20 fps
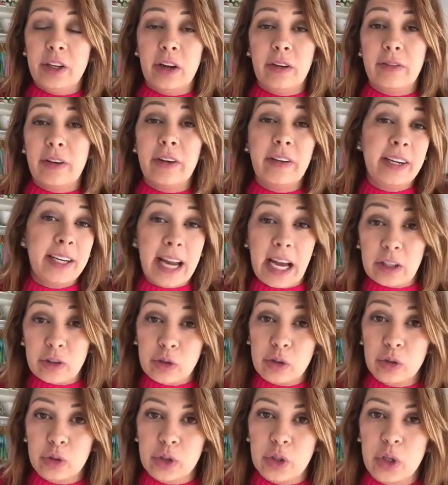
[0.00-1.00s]
very
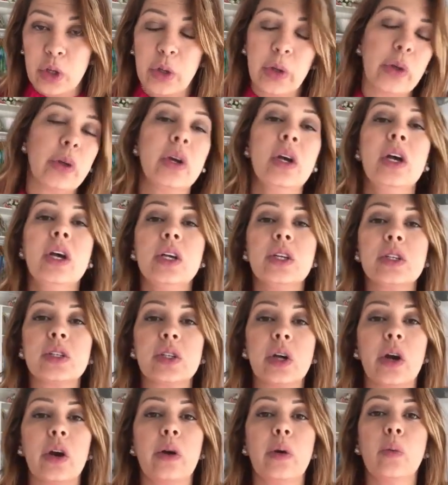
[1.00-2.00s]
natural to you.
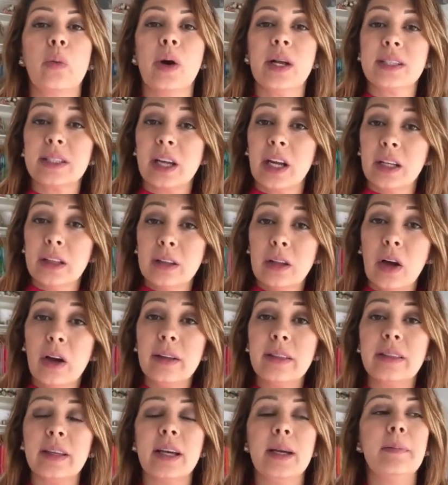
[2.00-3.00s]
So once I
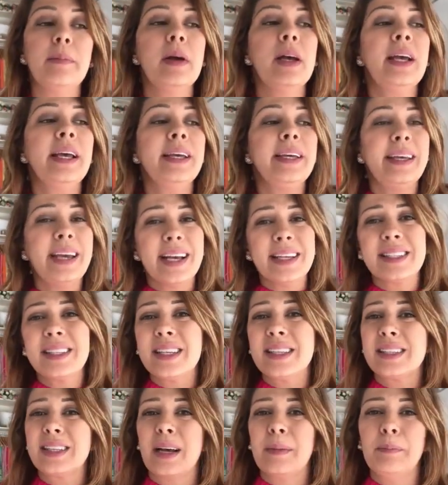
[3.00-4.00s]
load them, yes,
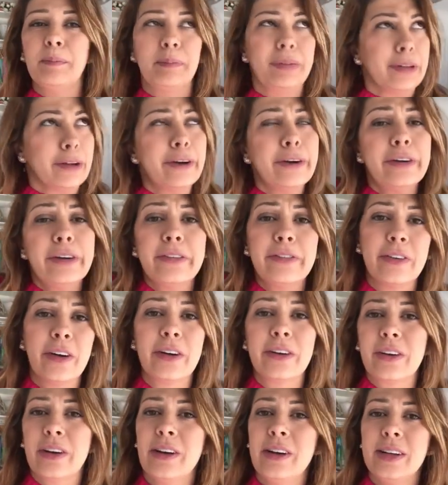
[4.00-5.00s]
there's some blurry
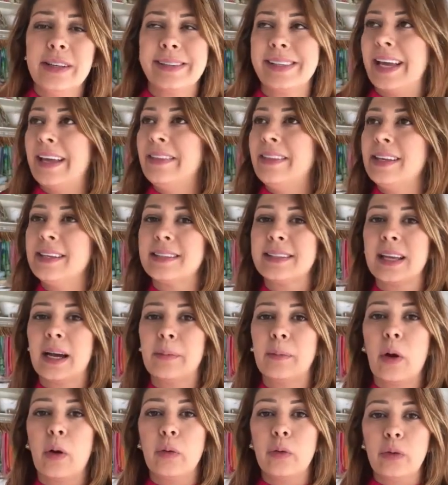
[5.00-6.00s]
photos and there's
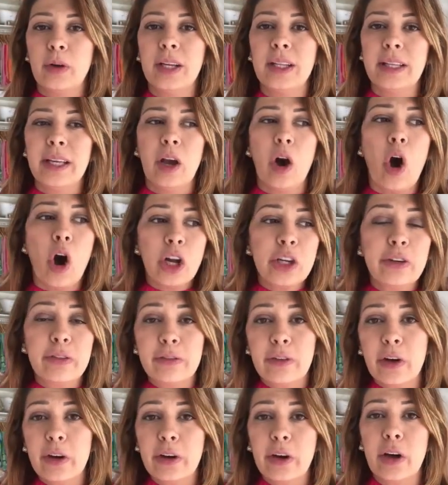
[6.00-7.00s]
some really odd
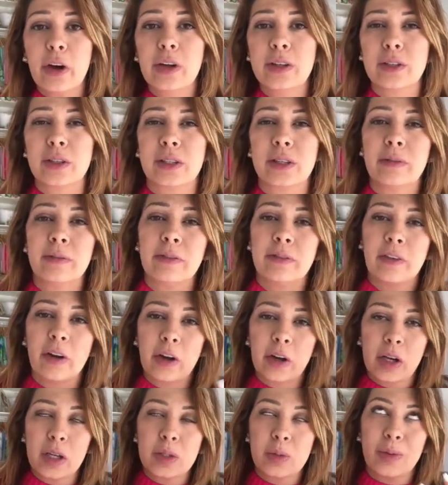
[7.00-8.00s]
photos or some
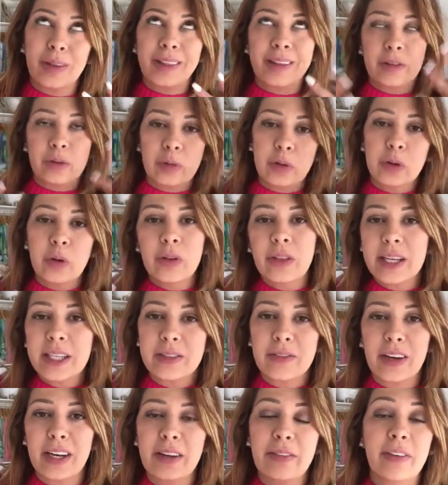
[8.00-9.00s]
photos where they're doing all
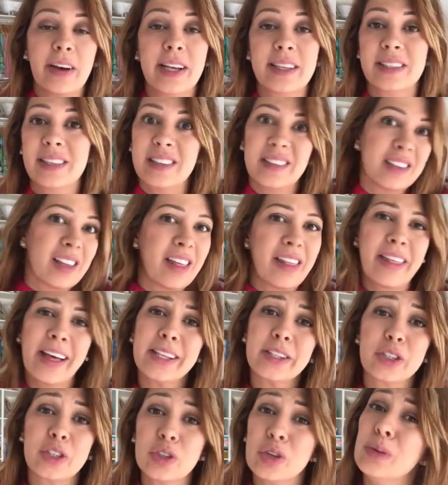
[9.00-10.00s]
these funny faces.
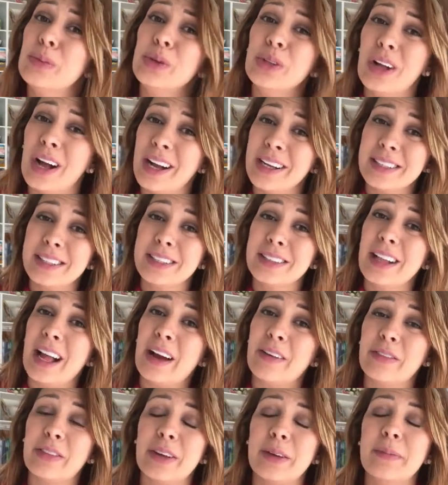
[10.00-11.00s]
That's normal, I still
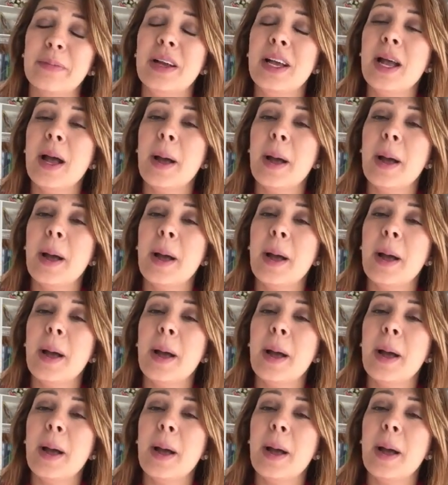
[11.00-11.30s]
have them.